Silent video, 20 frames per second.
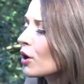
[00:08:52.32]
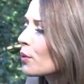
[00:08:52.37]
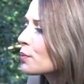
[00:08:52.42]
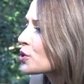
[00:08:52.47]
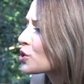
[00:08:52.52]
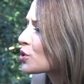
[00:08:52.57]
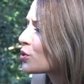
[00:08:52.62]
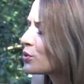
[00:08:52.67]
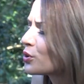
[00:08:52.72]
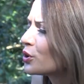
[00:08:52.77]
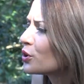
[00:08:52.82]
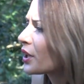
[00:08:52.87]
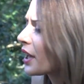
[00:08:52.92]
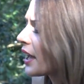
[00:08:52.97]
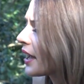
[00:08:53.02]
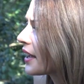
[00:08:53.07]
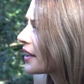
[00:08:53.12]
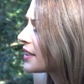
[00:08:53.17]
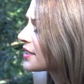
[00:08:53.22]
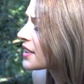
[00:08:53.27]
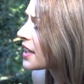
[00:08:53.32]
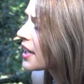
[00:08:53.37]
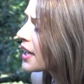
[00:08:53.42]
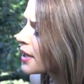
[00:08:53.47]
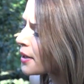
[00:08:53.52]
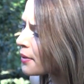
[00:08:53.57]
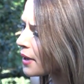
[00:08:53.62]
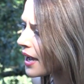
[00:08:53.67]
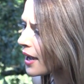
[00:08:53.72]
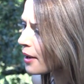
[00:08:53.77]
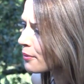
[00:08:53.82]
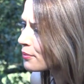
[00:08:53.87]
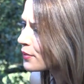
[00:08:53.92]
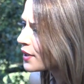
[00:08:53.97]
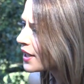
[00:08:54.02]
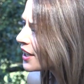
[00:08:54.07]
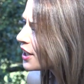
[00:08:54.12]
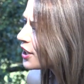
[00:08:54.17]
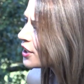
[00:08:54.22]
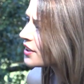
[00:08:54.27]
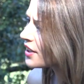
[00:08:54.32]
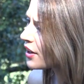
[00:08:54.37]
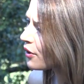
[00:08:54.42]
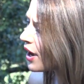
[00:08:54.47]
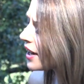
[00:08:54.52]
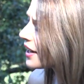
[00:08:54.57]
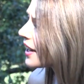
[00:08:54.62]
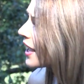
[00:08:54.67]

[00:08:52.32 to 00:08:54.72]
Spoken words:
optional, who cares? There are